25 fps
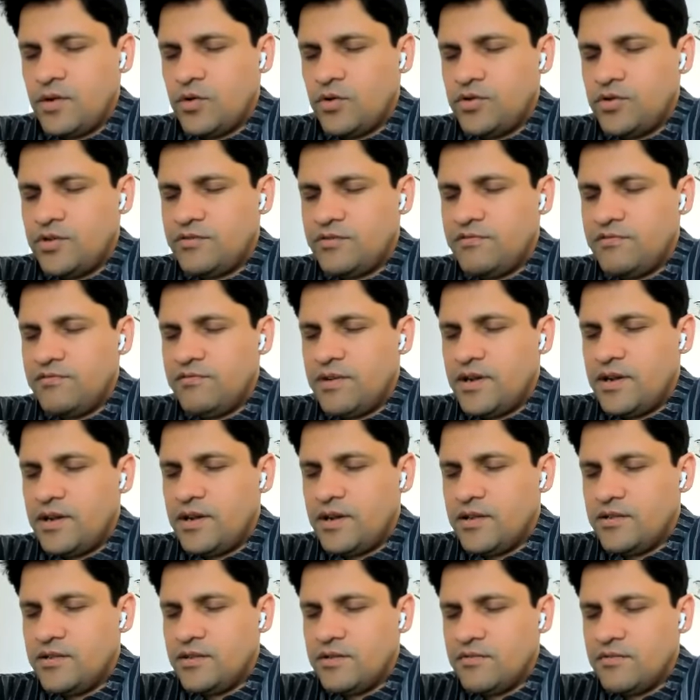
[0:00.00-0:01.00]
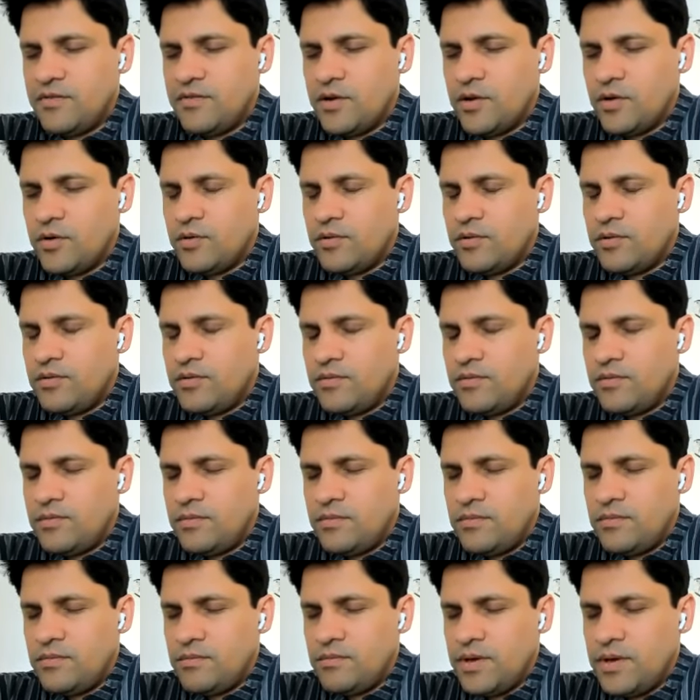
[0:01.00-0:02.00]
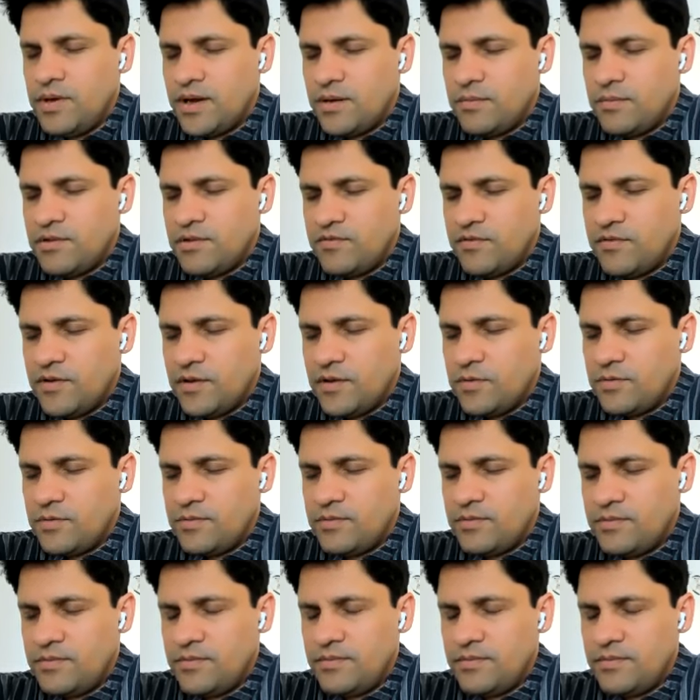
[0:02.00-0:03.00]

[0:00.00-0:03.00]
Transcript: Don't just witness the flow, become the flow.